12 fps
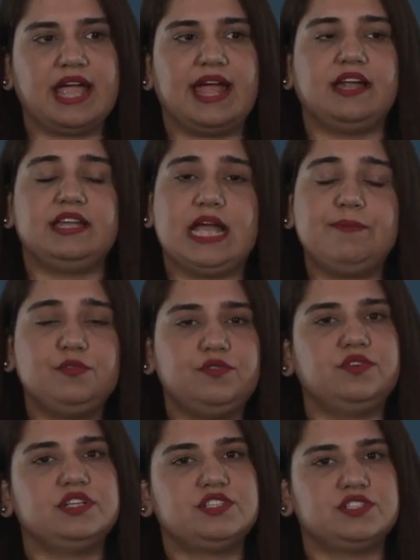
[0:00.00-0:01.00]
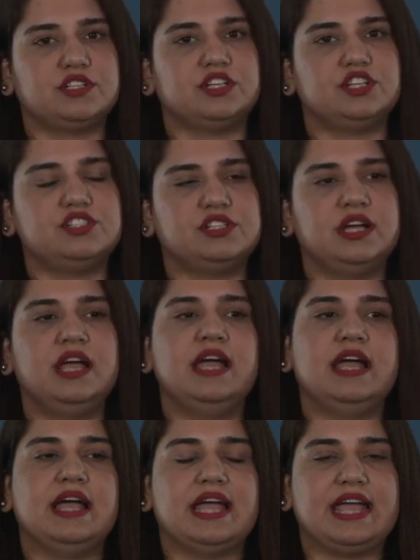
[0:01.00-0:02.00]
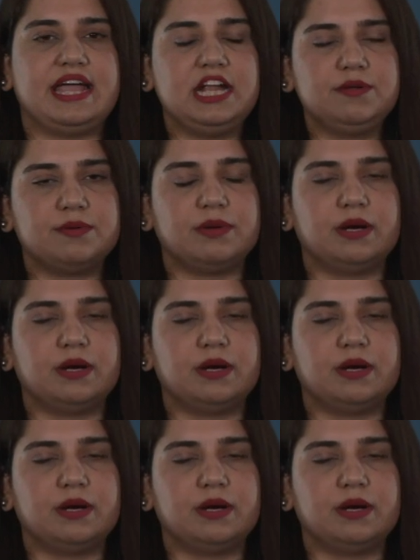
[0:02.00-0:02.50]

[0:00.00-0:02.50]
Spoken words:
And depth first search, it